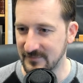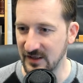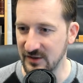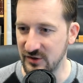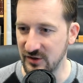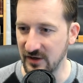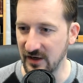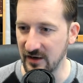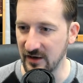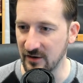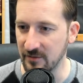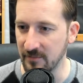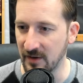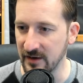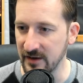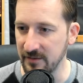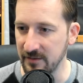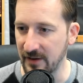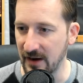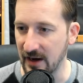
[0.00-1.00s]
Did you get your
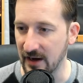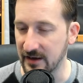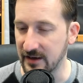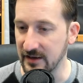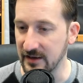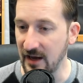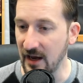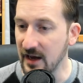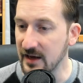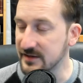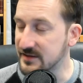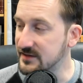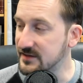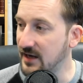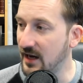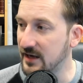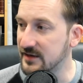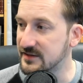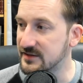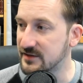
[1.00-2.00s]
money back?
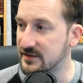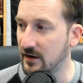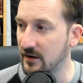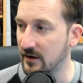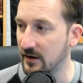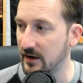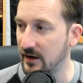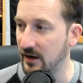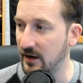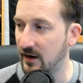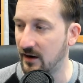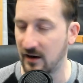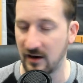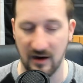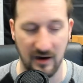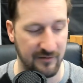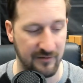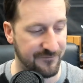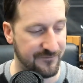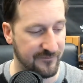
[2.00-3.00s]
Yes, yes, sorry.
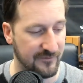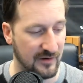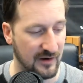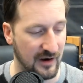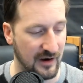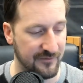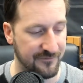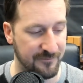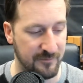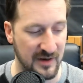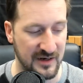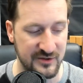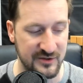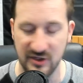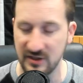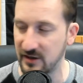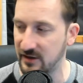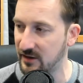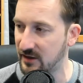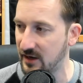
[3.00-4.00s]
I've
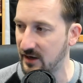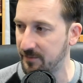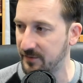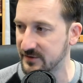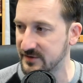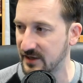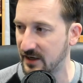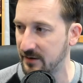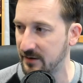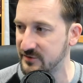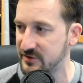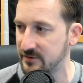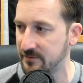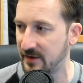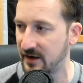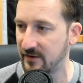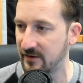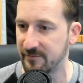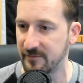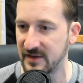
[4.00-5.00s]
mentioned it a couple times. You
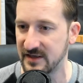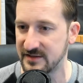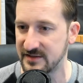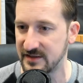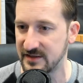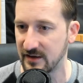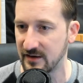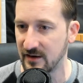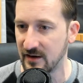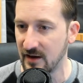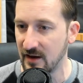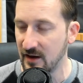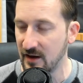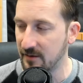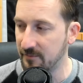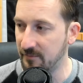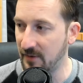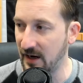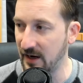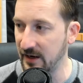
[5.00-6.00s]
may have missed it.
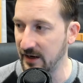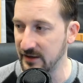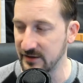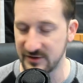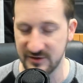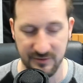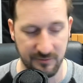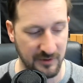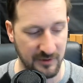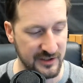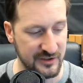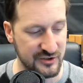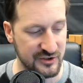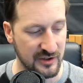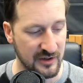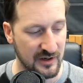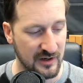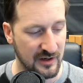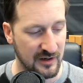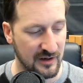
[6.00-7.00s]
My
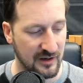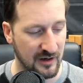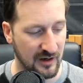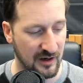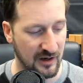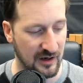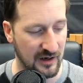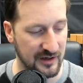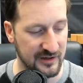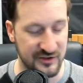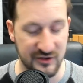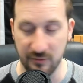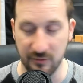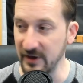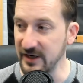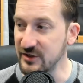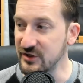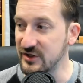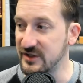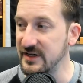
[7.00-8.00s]
Twitch...
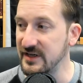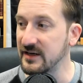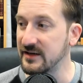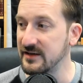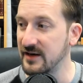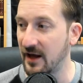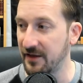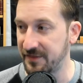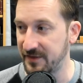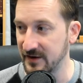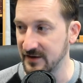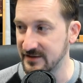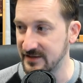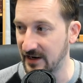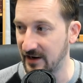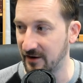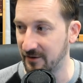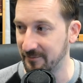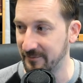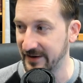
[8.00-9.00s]
Twitch did nothing
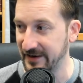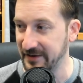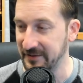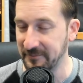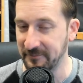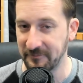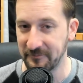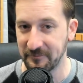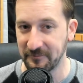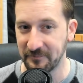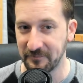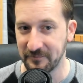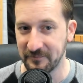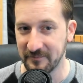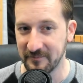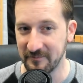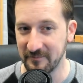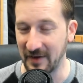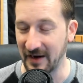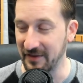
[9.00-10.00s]
to help me,
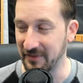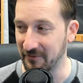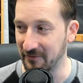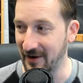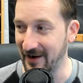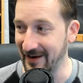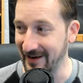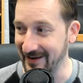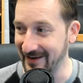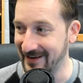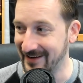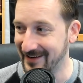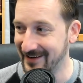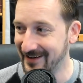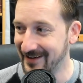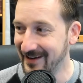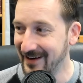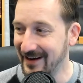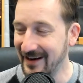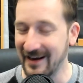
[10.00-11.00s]
by the way.
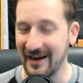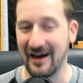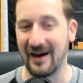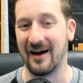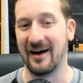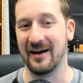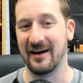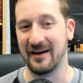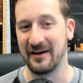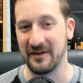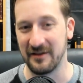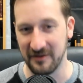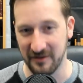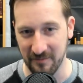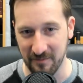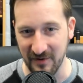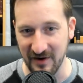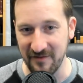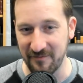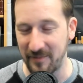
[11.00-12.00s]
And
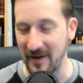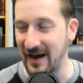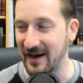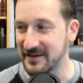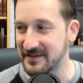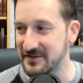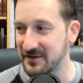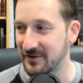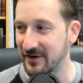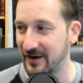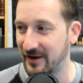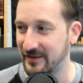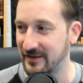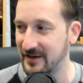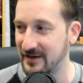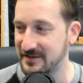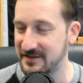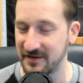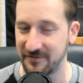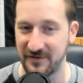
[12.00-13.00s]
the brief backstory on
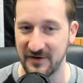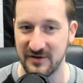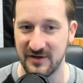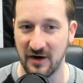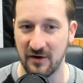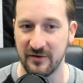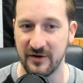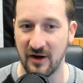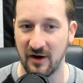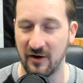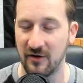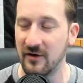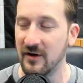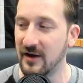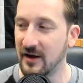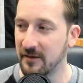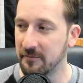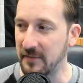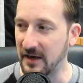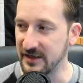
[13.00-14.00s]
this, if you don't know,
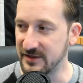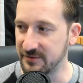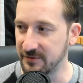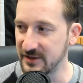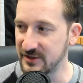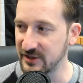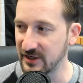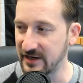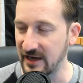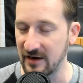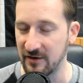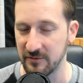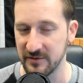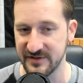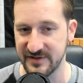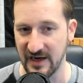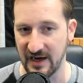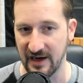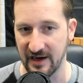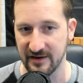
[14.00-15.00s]
my Twitch account
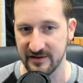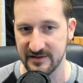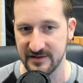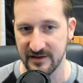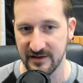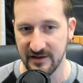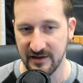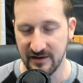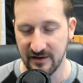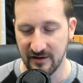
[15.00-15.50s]
was hacked